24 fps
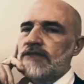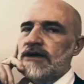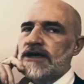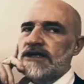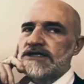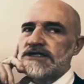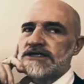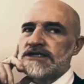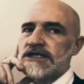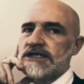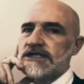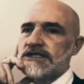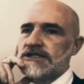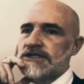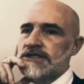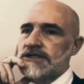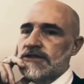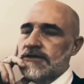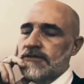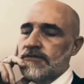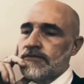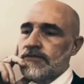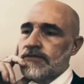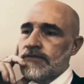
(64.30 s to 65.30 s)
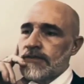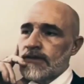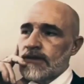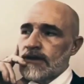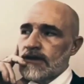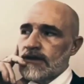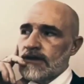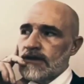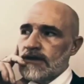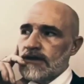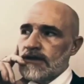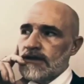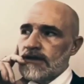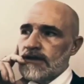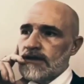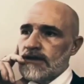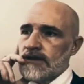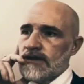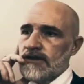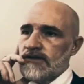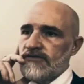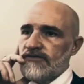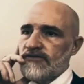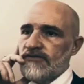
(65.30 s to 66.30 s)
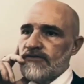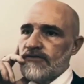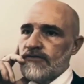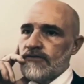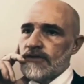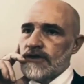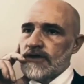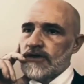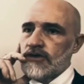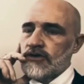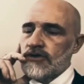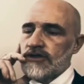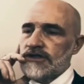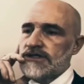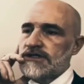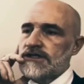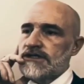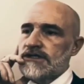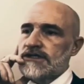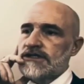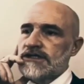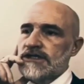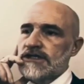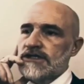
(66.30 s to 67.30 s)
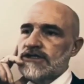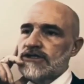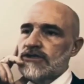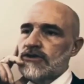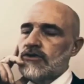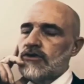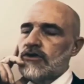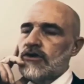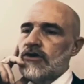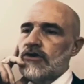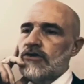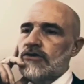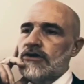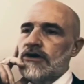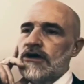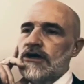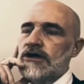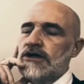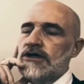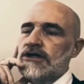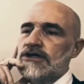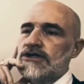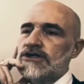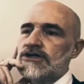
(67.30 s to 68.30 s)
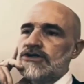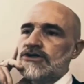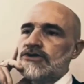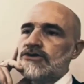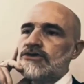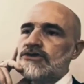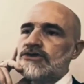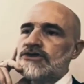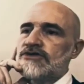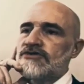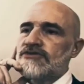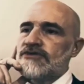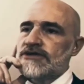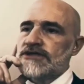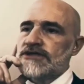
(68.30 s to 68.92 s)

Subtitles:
pastiche of Christians and so-called Jews for